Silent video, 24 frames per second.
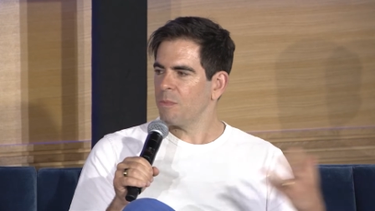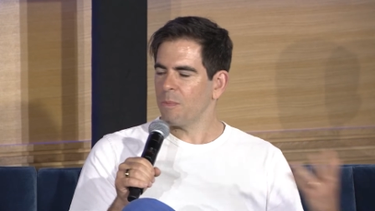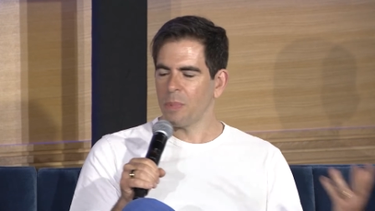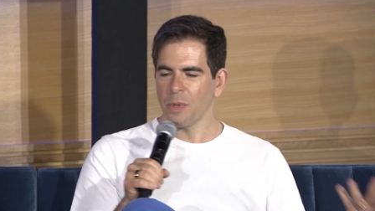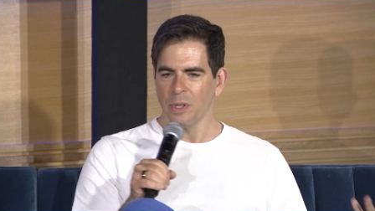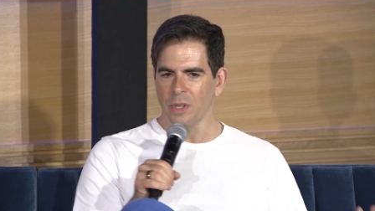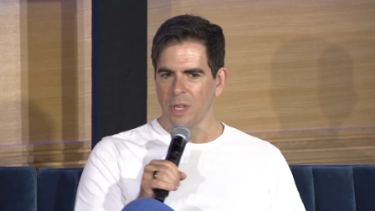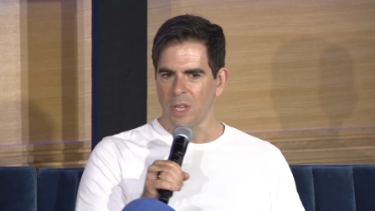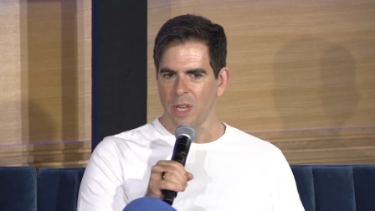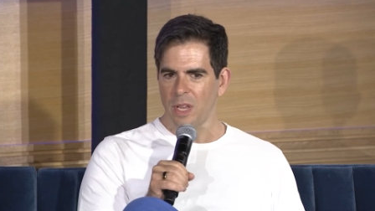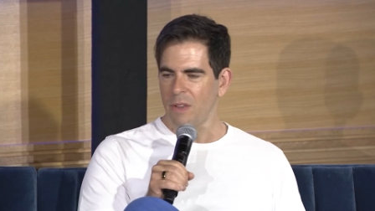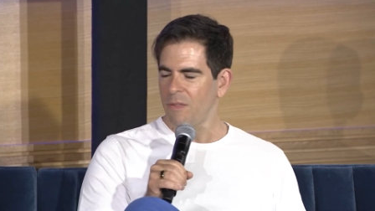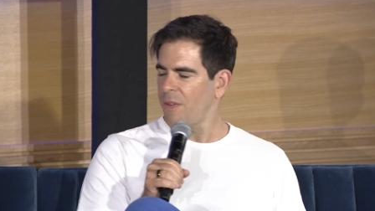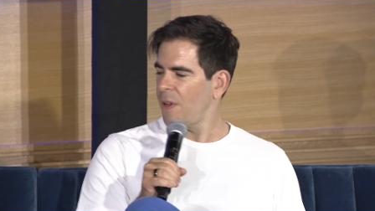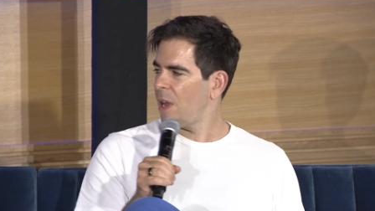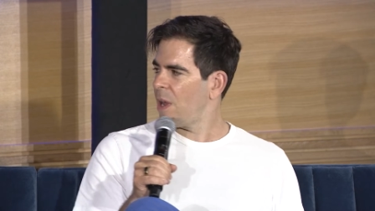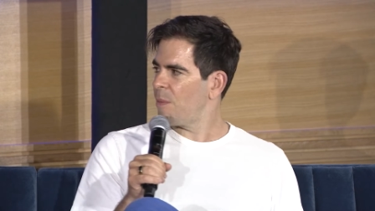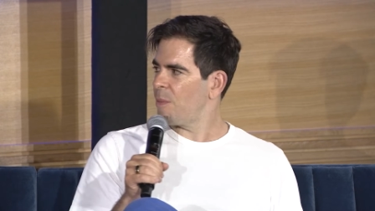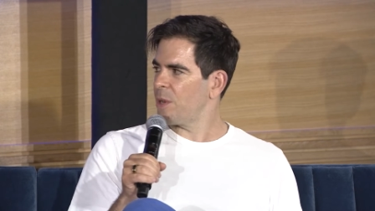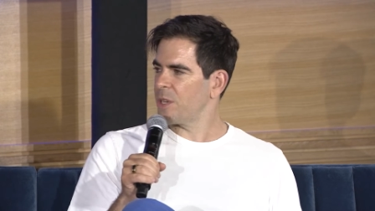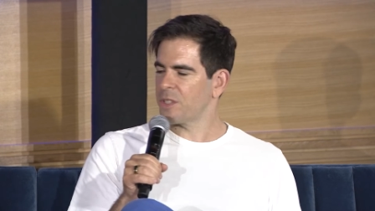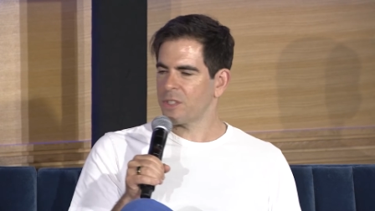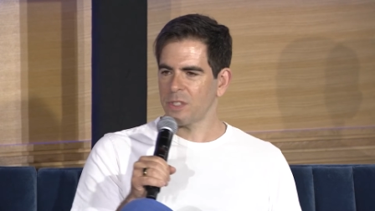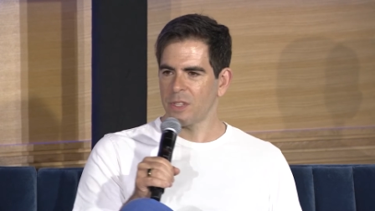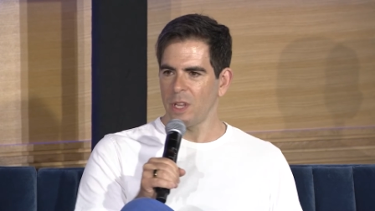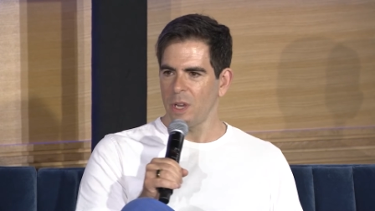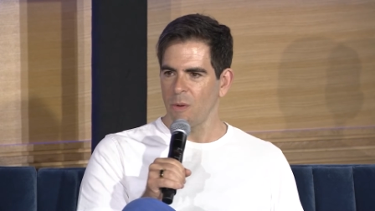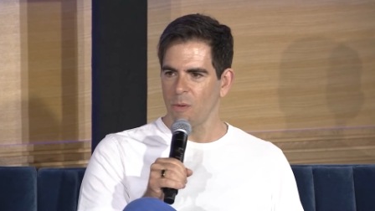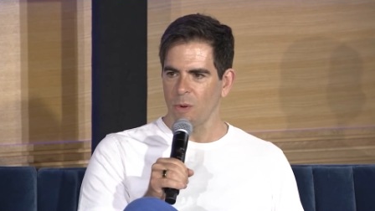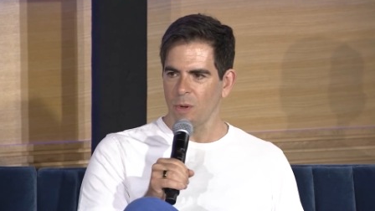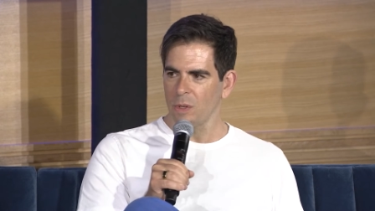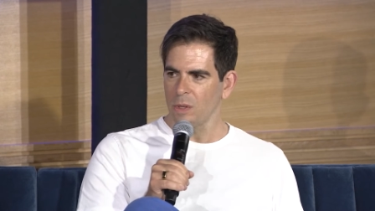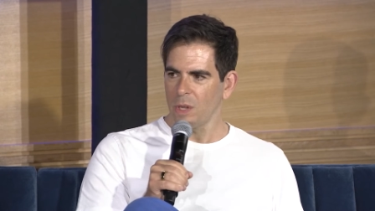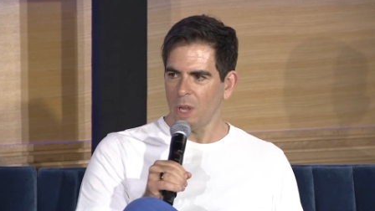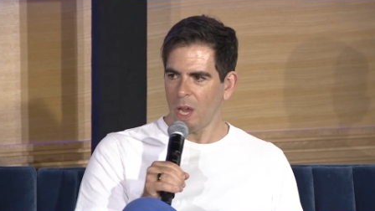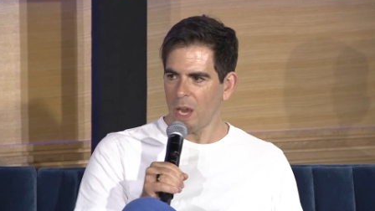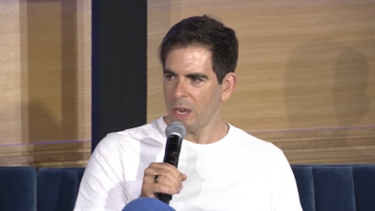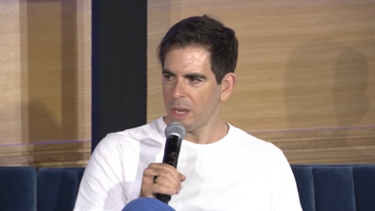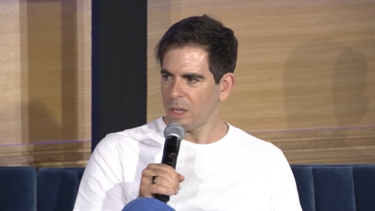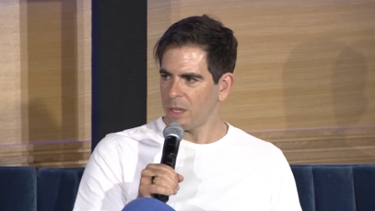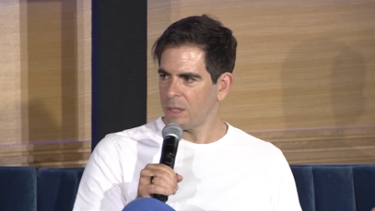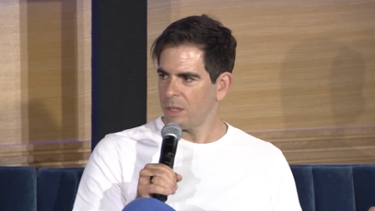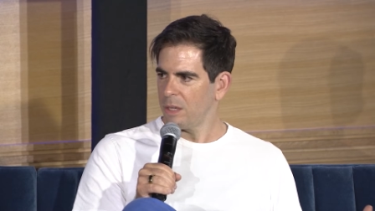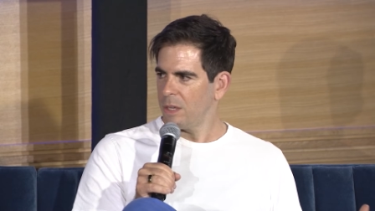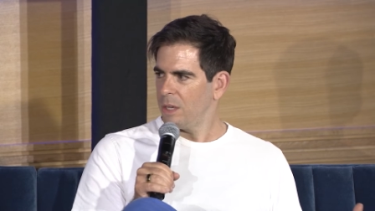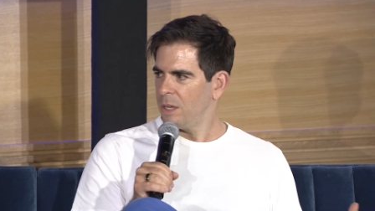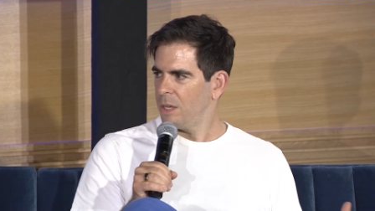believe how much they were like